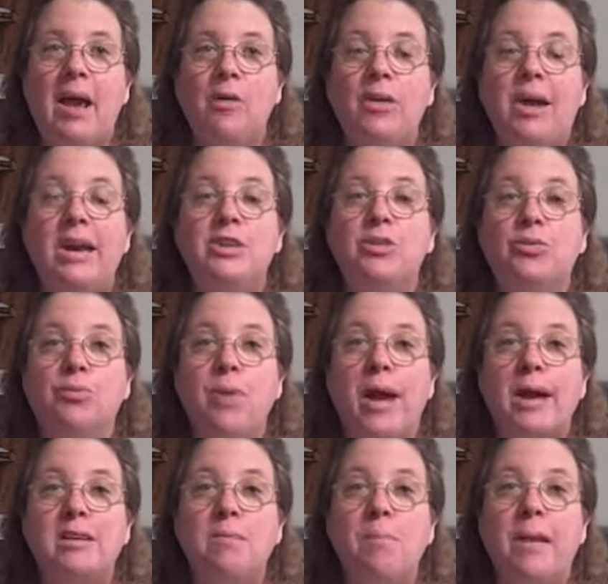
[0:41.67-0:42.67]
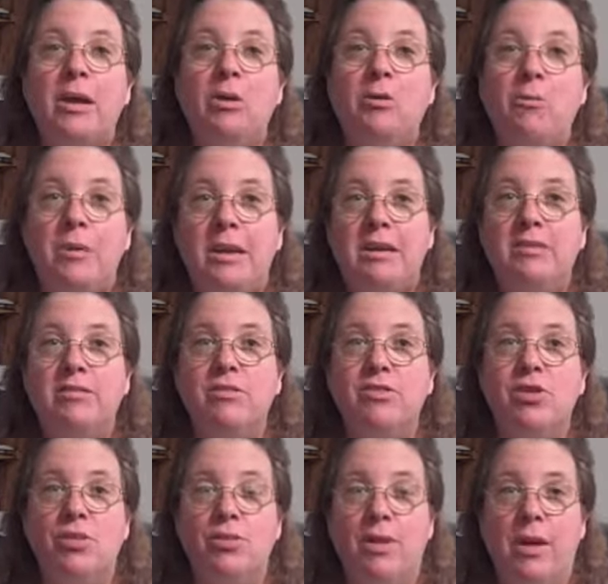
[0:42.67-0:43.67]
out a direct mail piece
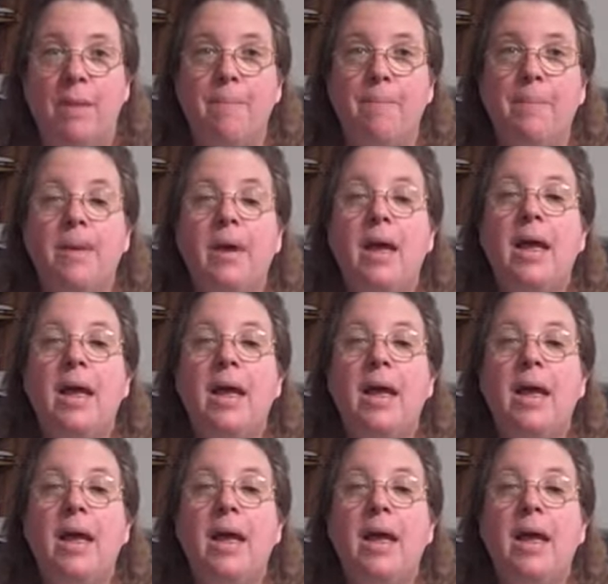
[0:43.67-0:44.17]
to them,